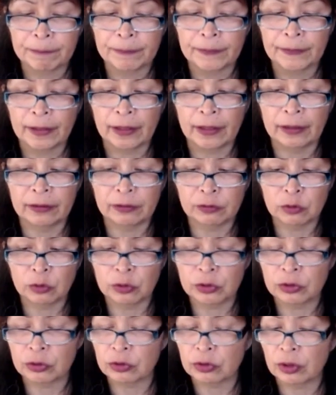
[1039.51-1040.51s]
And of
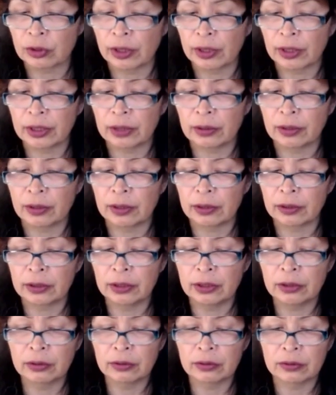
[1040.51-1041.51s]
course, there's a lot of
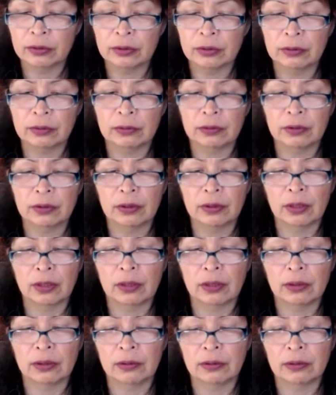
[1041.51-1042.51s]

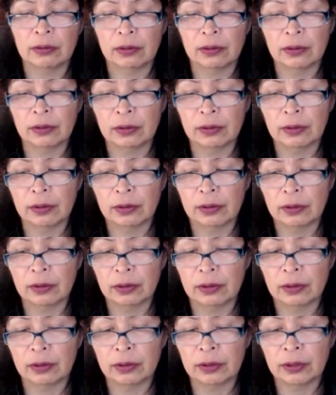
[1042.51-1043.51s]
uh,
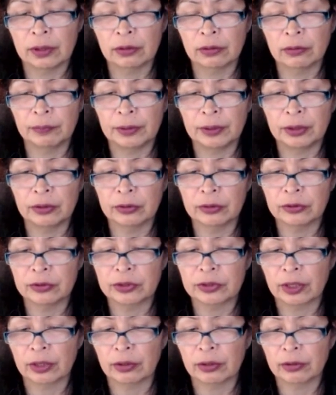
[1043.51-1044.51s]
legal
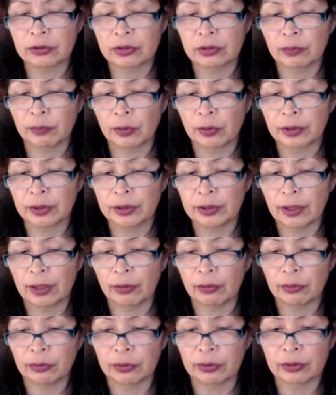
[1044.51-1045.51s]
beagles that are supporting
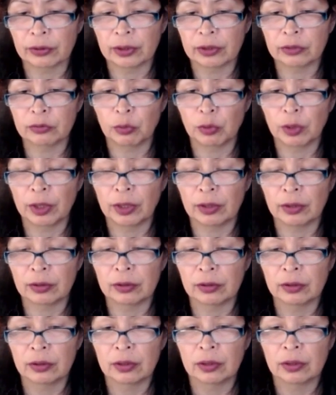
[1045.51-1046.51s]
that work as
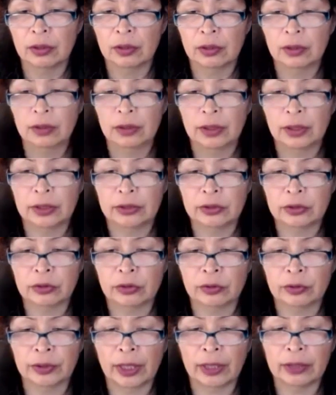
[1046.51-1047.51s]
well. And
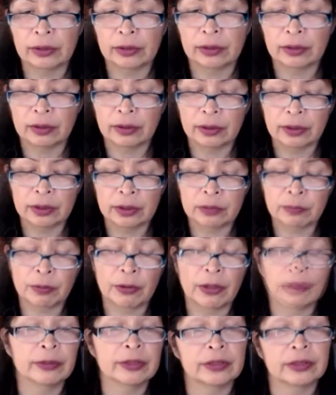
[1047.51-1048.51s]
so that is
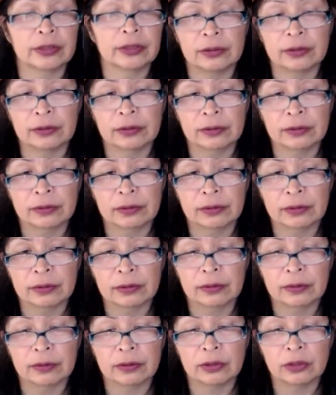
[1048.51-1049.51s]
promising.
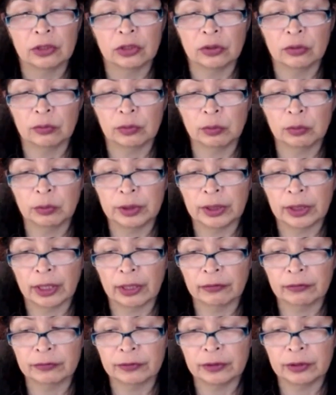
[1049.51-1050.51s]
When we
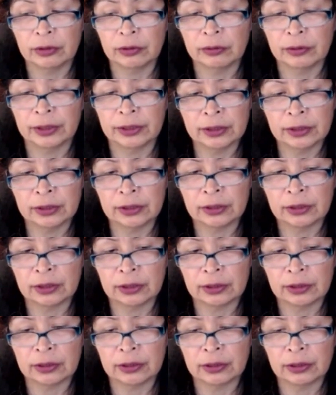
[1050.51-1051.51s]
have legal
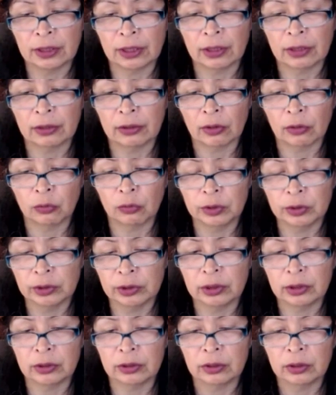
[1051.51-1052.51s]
entities that are
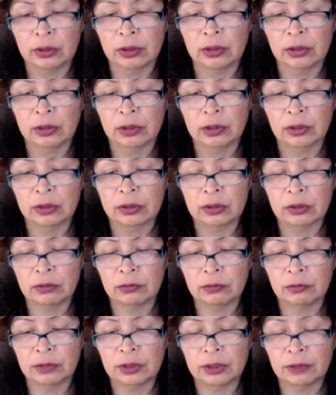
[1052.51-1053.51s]
willing
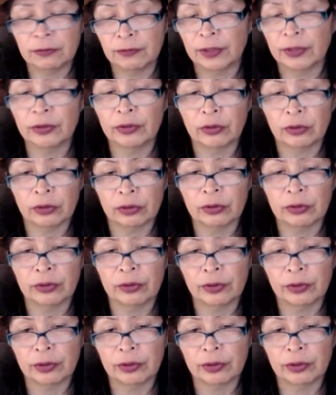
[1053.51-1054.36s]
to defend the earth,